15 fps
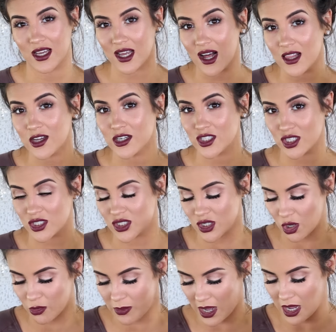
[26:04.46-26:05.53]
The color is just
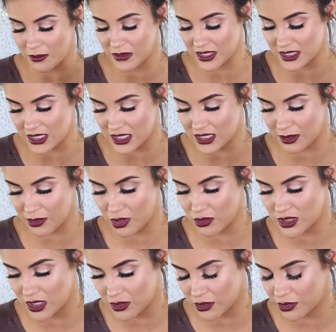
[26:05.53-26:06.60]
so bomb. The
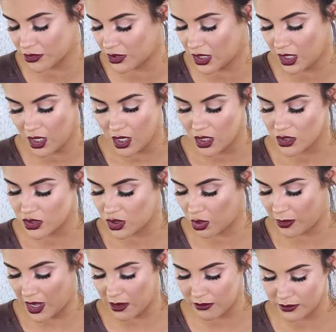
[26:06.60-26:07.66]
CW03,
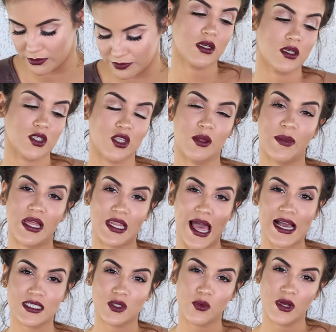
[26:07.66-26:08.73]
so bomb. So then my
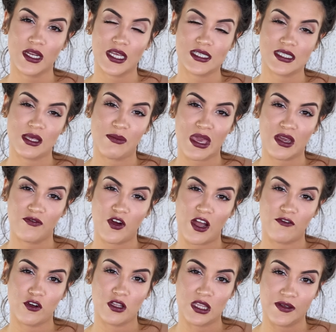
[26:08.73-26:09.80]
last one is the Make Up For
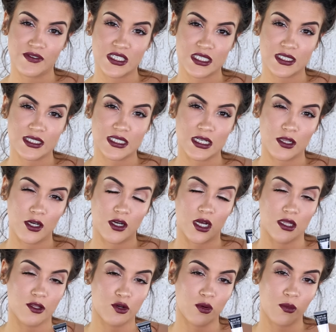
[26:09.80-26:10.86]
Ever Lift Concealer,
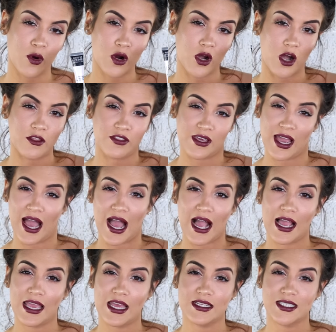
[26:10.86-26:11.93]
a little more on the
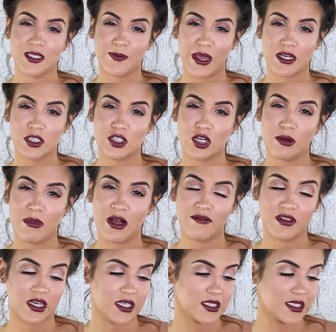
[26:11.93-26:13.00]
high-end spectrum of
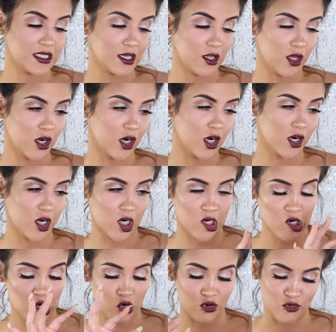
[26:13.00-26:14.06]
the
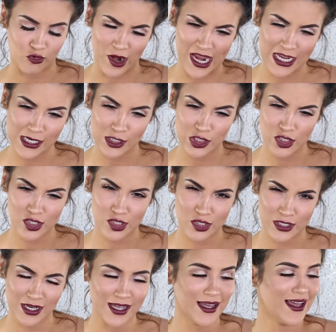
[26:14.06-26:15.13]
concealer range.